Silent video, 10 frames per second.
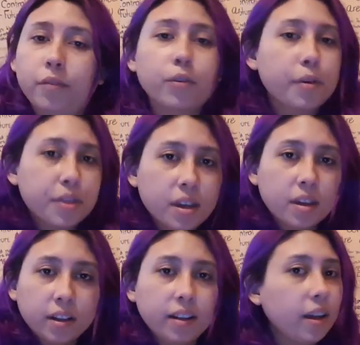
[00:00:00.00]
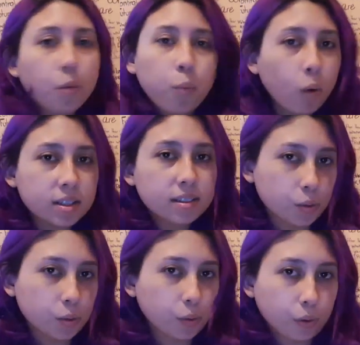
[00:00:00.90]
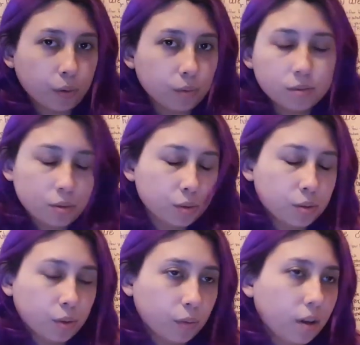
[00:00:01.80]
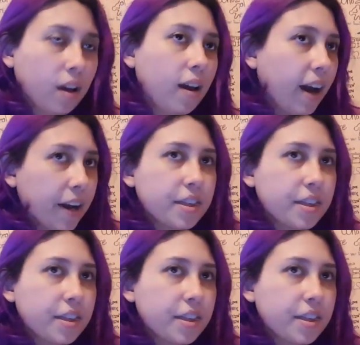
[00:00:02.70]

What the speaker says: For Theon, it wasn't too soon. I